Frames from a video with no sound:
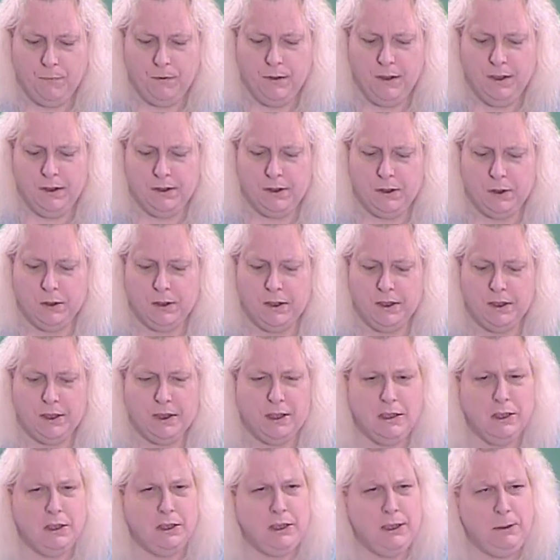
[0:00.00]
is your
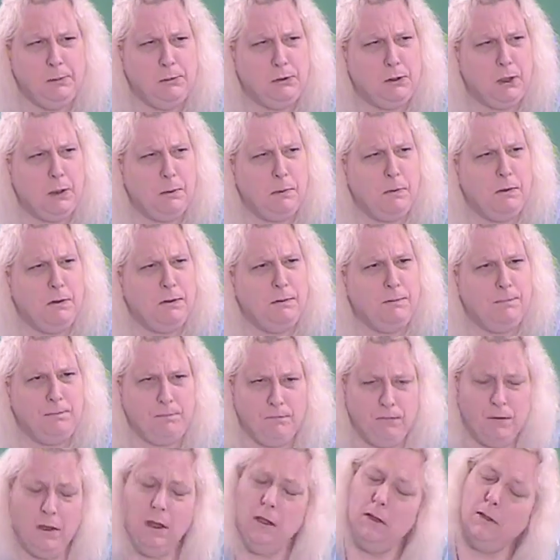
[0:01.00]
distance seem sharper?
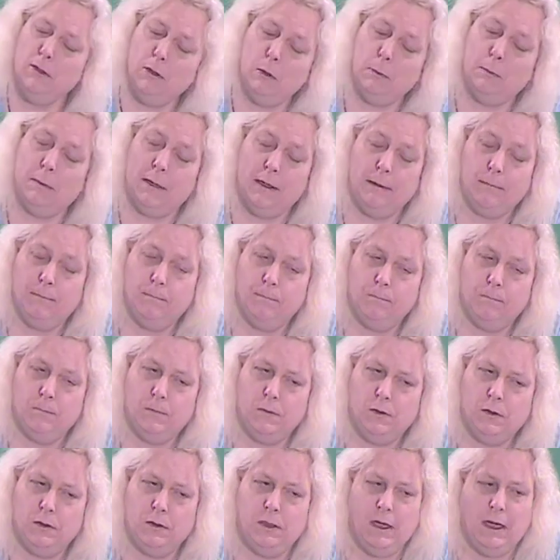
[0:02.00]
A little bit.
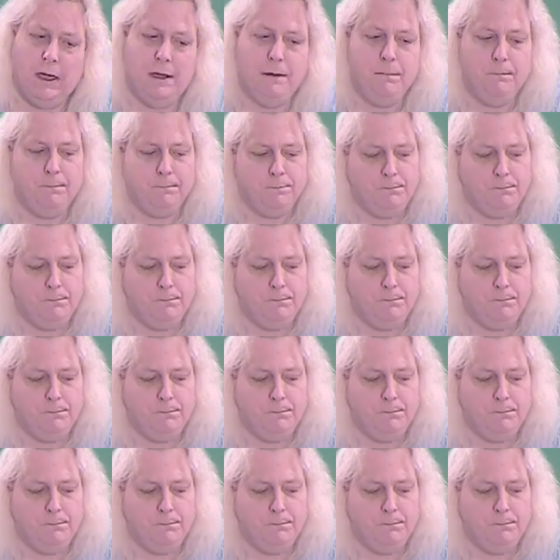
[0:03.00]
Okay.